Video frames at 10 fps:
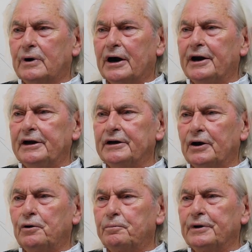are
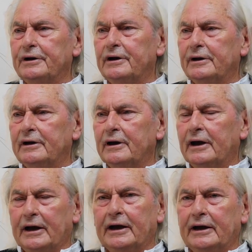in open,
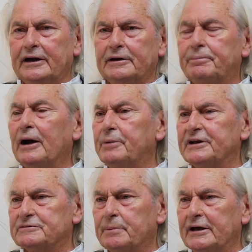in a
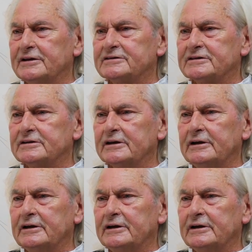public space,